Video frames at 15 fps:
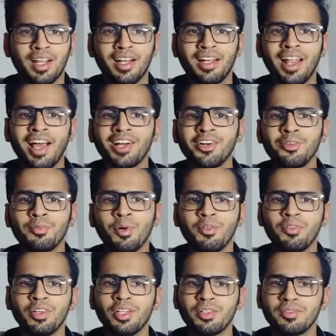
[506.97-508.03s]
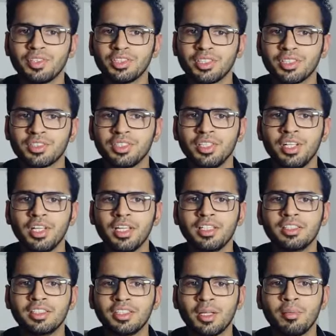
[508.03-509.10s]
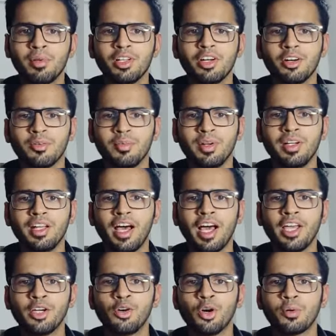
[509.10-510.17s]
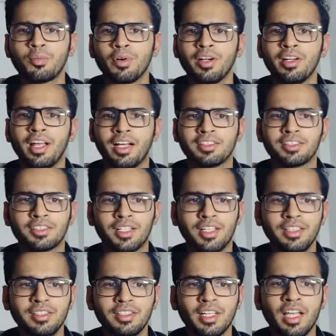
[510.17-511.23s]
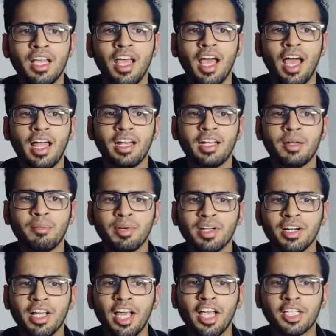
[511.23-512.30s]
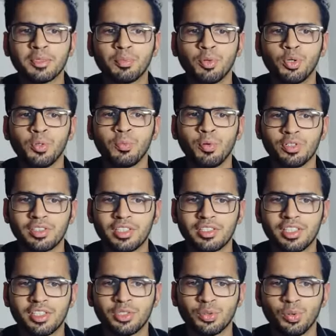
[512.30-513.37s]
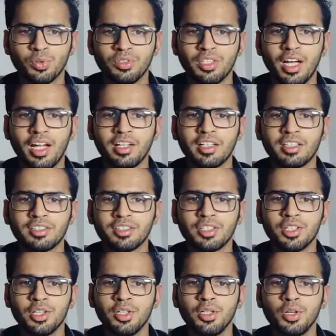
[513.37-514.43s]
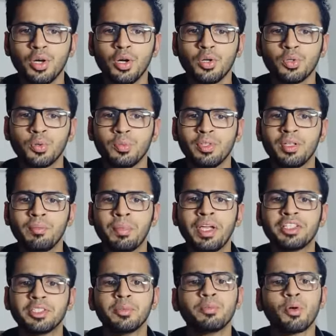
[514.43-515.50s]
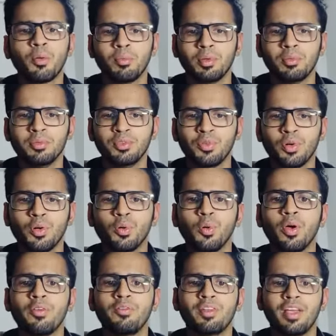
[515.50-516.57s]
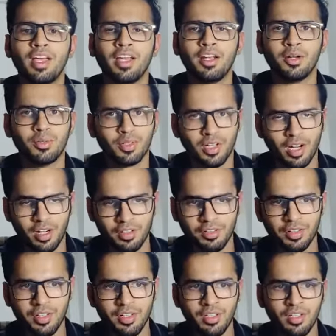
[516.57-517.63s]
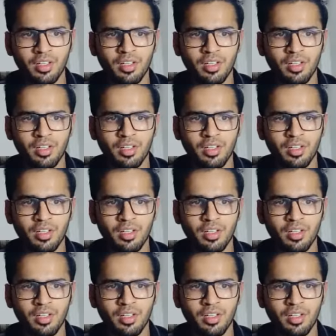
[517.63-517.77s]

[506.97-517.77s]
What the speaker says: Lack of proper infrastructure, unstable government, high corporate tax rates, and limited export processing zones are considered to be the major problems for low FDI into the country.